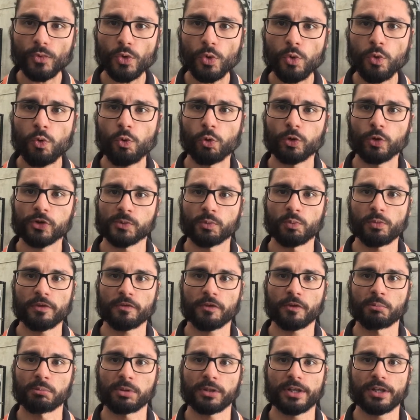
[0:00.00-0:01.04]
Awesome, we've
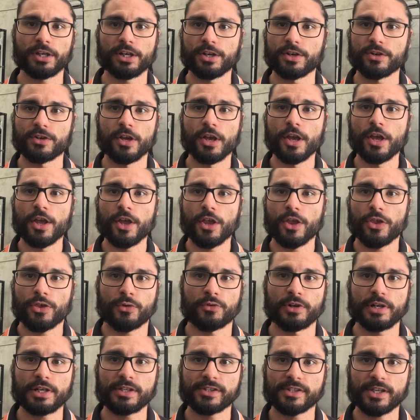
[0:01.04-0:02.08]
completed
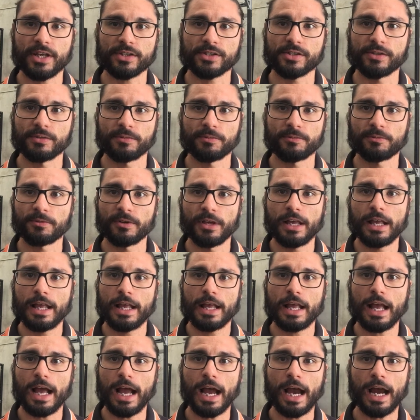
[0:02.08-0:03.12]
3 sets of
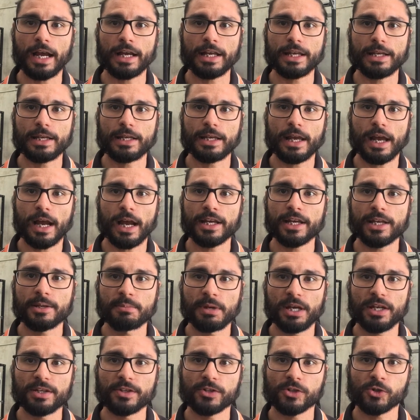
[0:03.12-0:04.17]
80
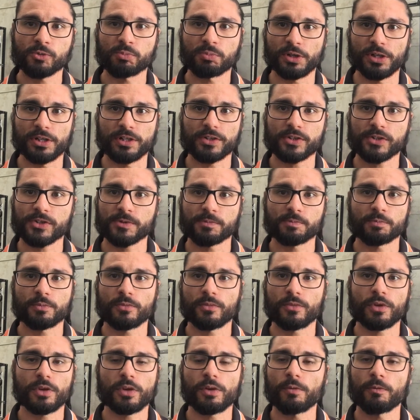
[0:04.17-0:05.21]
meter sprints.
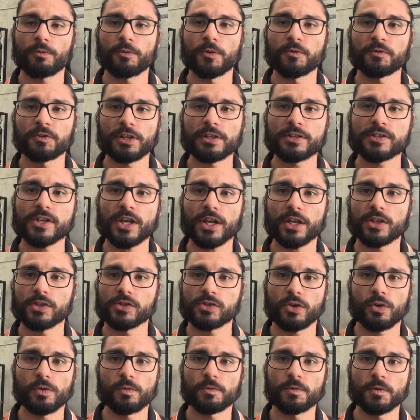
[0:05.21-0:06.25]
15 seconds
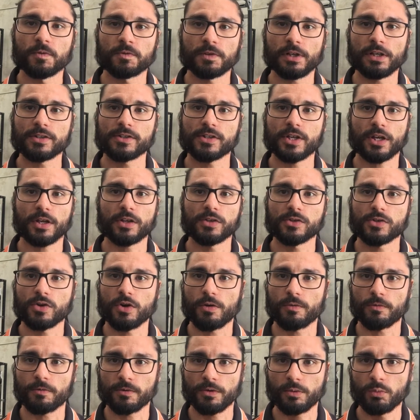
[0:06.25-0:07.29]
on, 15 seconds
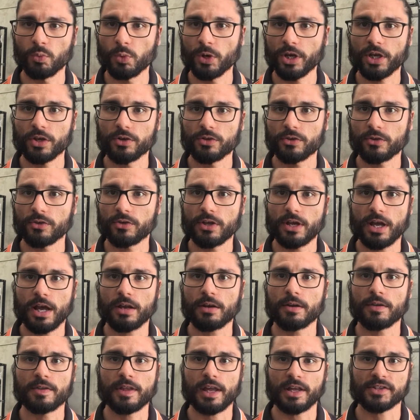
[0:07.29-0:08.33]
off. We can do that.
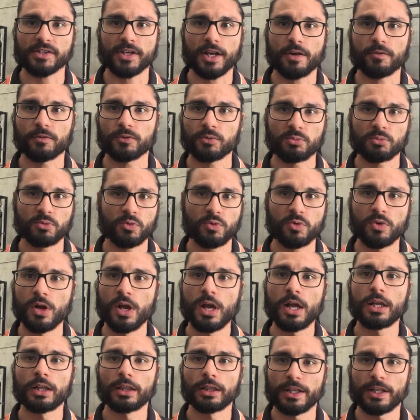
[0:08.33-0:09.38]
That's comfortable.
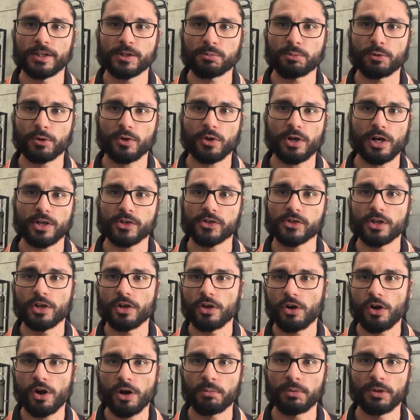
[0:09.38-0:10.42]
Let's progress.
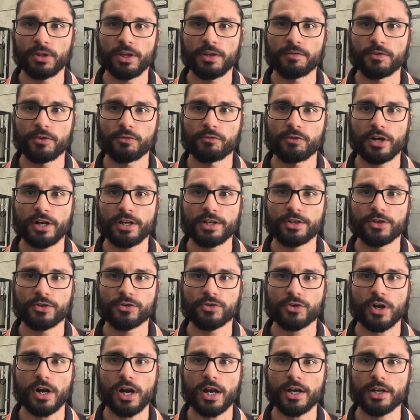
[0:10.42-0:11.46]
I believe you're ready to
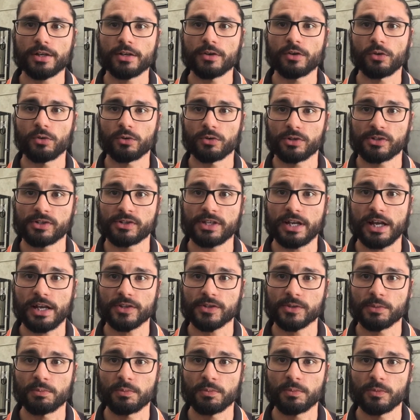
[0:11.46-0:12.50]
train or to start
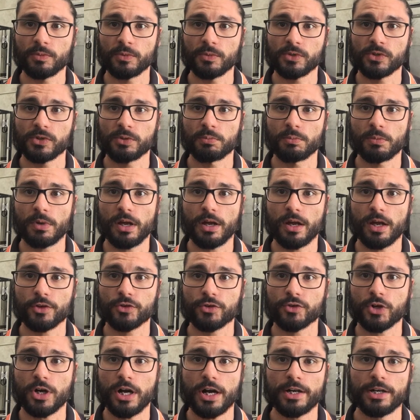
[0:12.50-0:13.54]
some
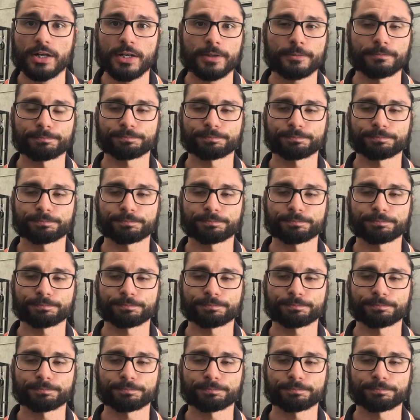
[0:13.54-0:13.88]
training.